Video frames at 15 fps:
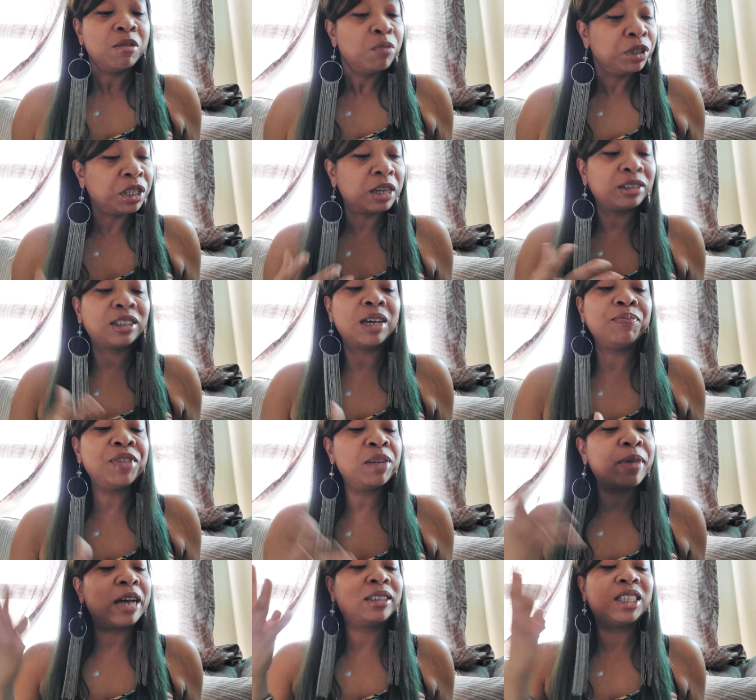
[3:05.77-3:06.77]
But there's something
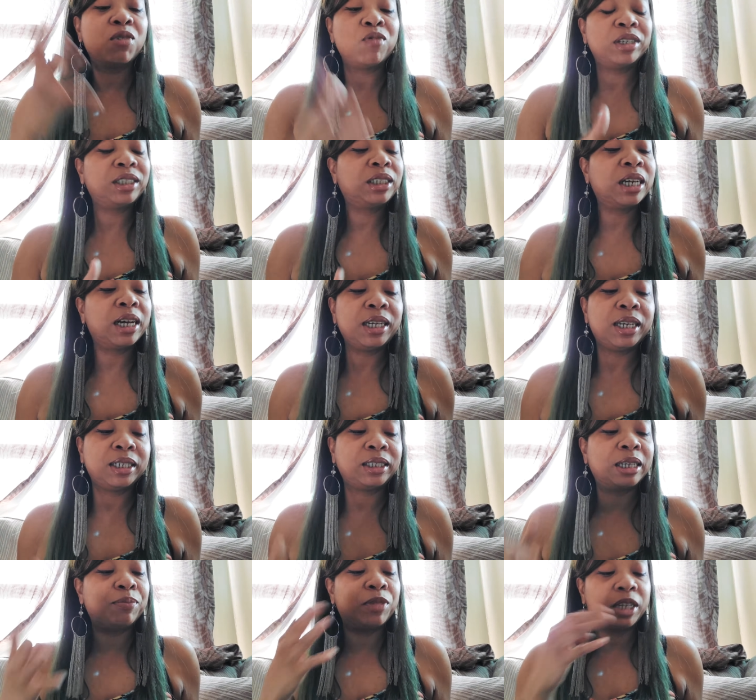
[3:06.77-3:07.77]
about someone studying
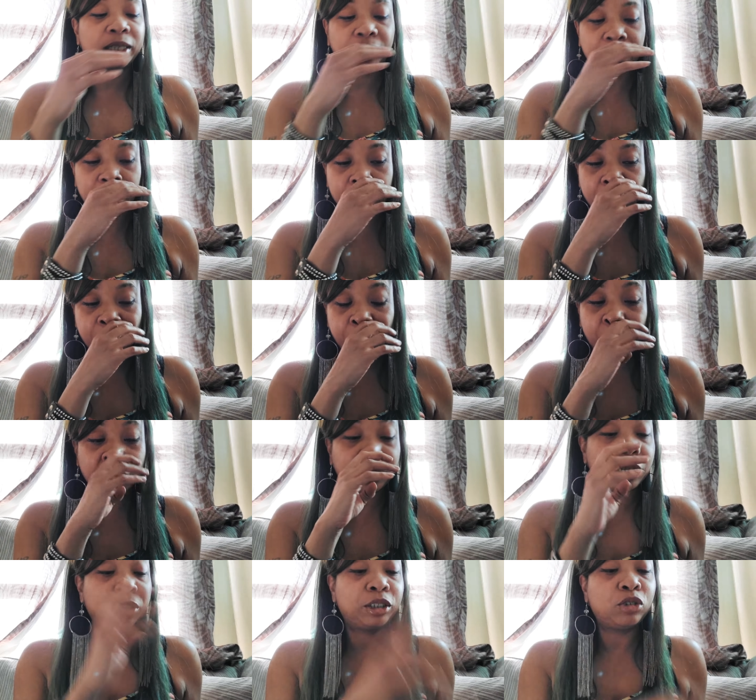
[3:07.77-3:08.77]
something intently because
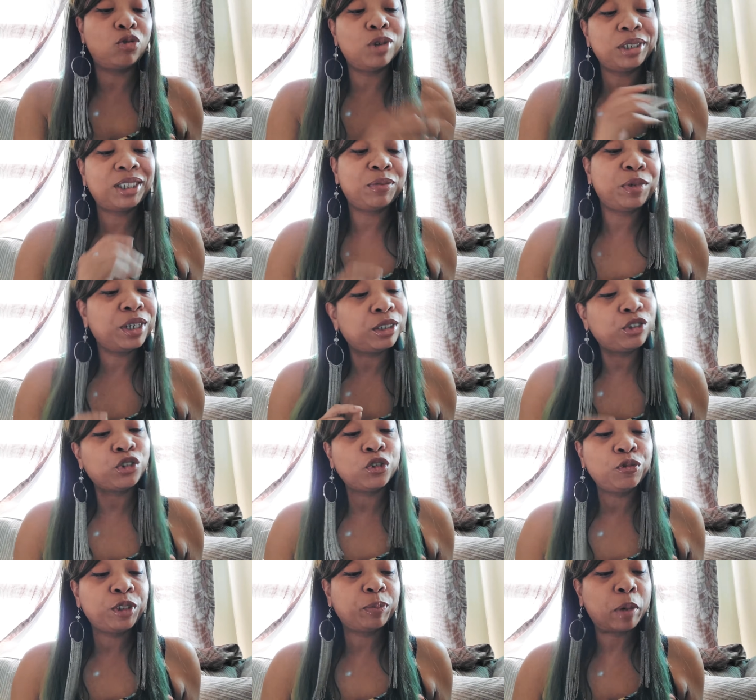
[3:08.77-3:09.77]
there's going to be a
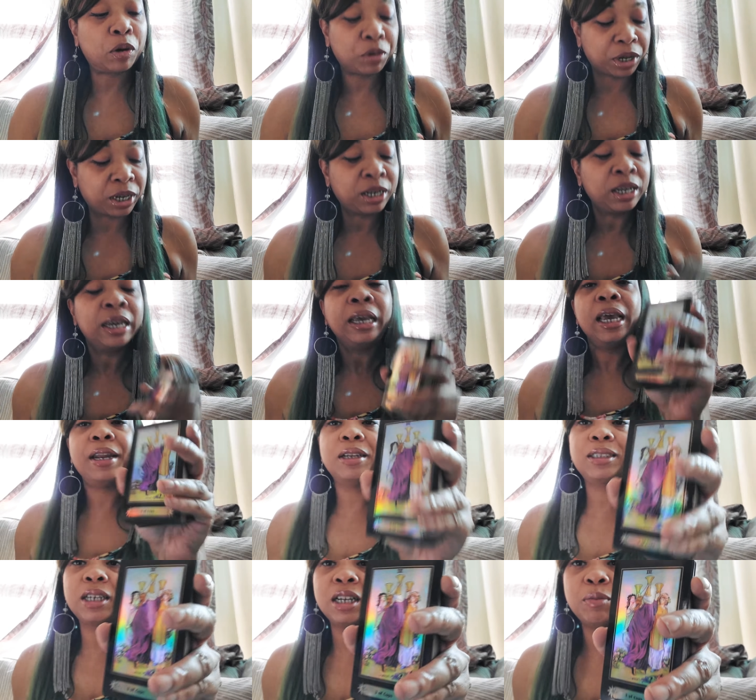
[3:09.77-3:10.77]
truth spoken and
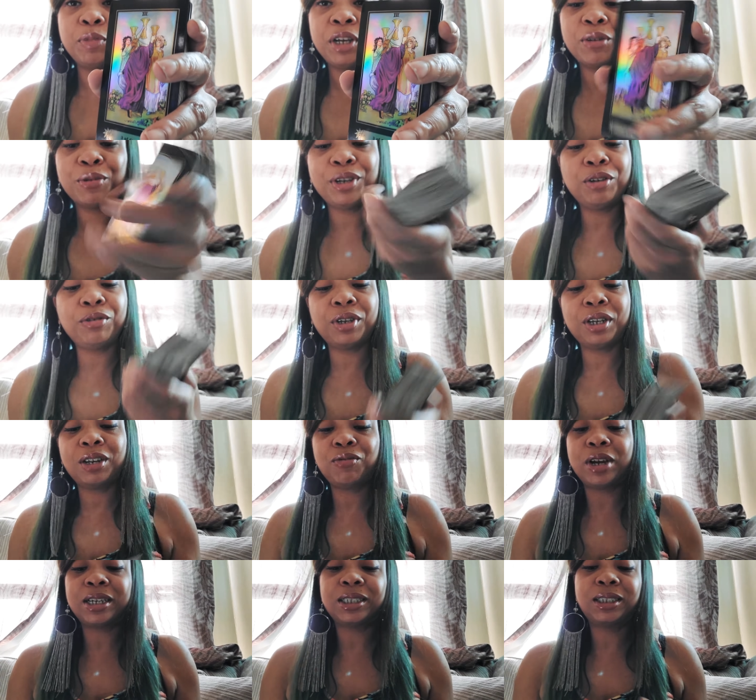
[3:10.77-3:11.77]
there's going to be a reunion and
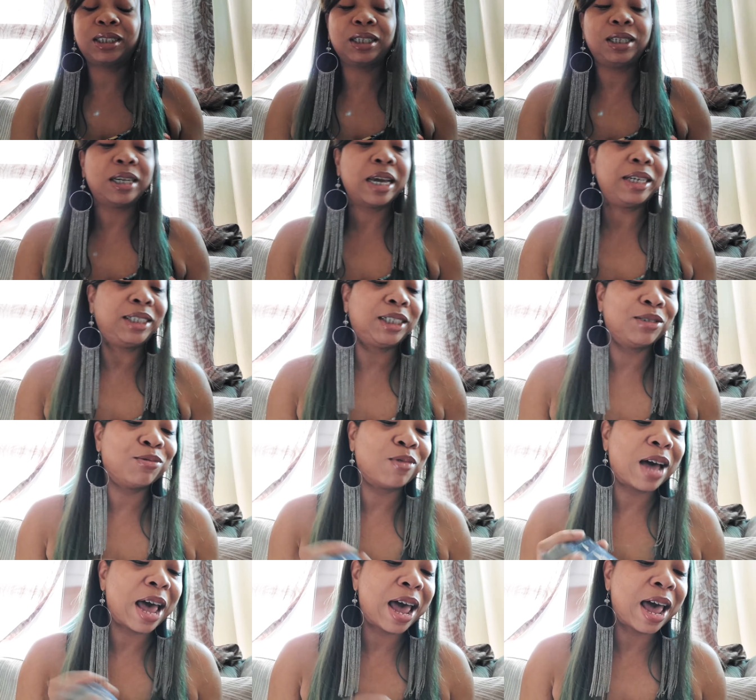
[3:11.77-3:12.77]
reconciliation.
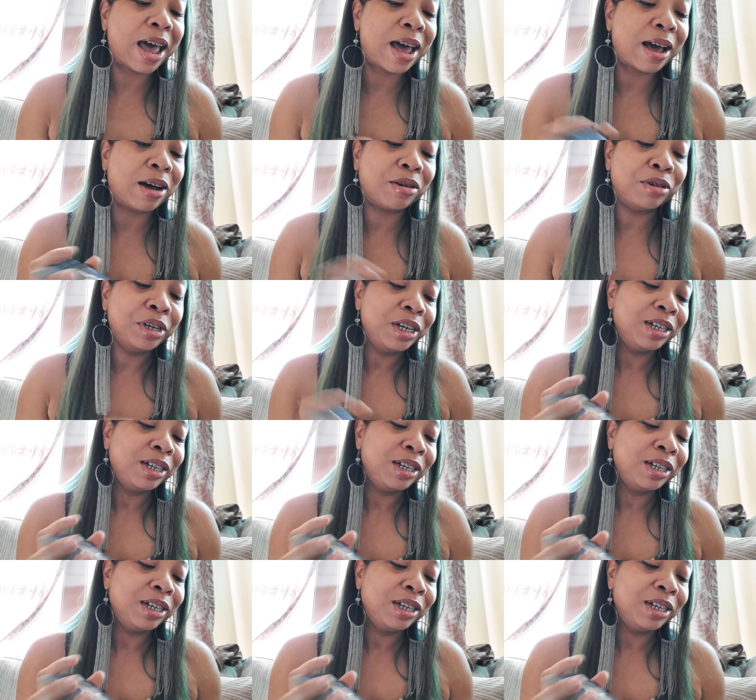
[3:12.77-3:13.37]
Wow.